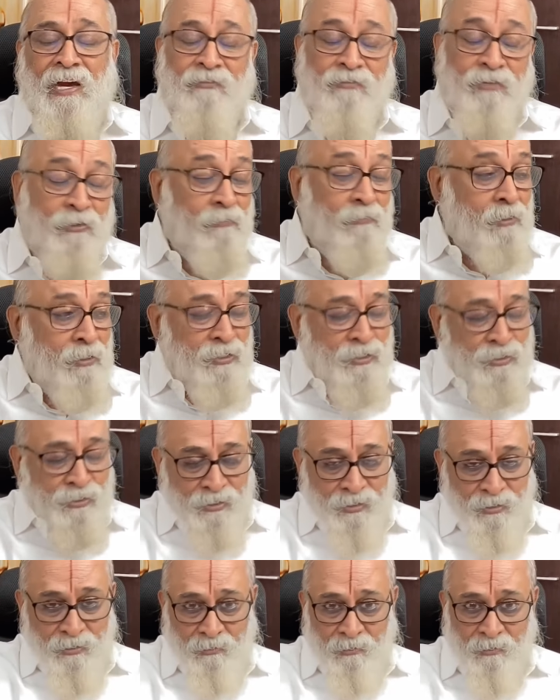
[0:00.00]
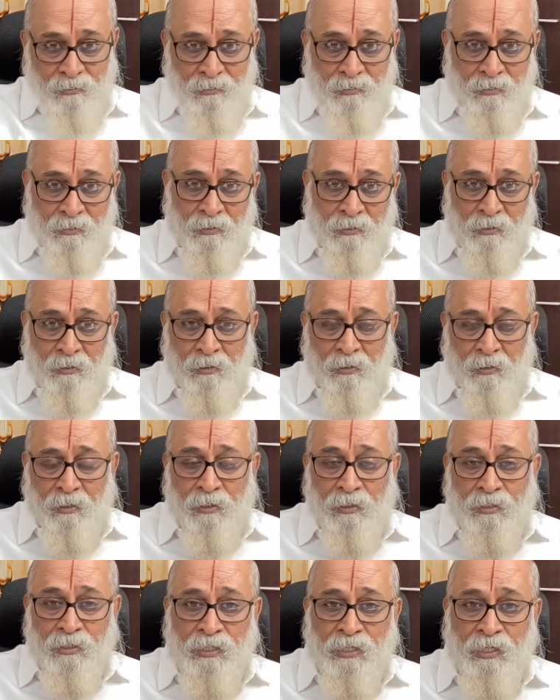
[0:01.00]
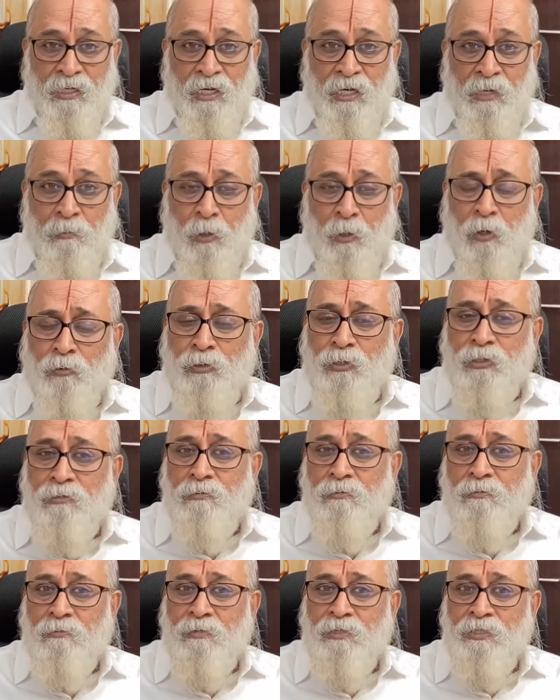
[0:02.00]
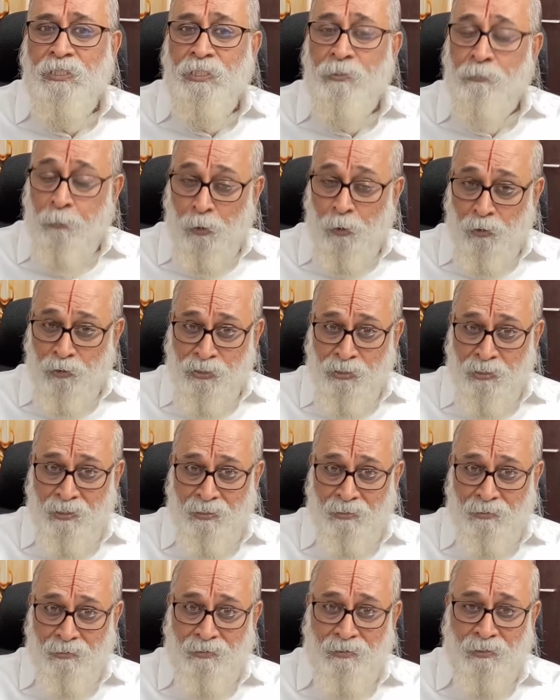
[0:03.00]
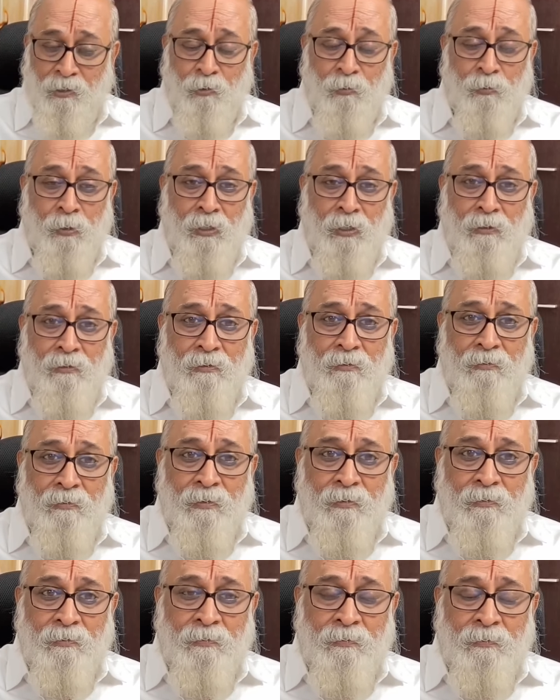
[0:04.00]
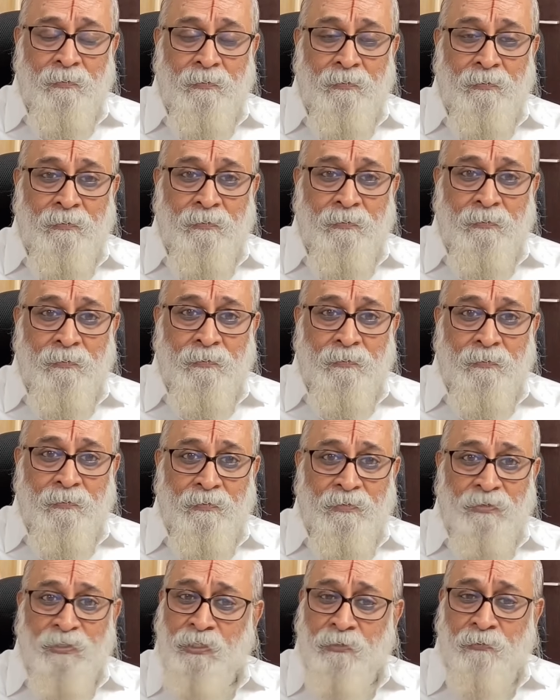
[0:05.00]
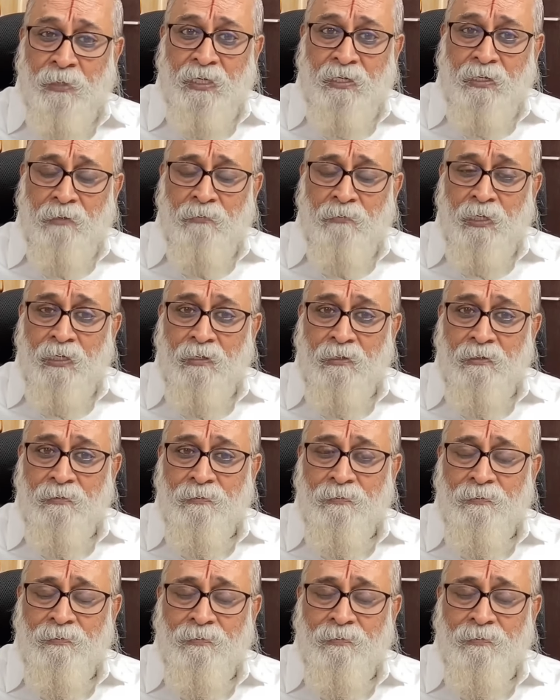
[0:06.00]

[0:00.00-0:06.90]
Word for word: Afterwards, she came out, she prostrated Tilopa, she went away.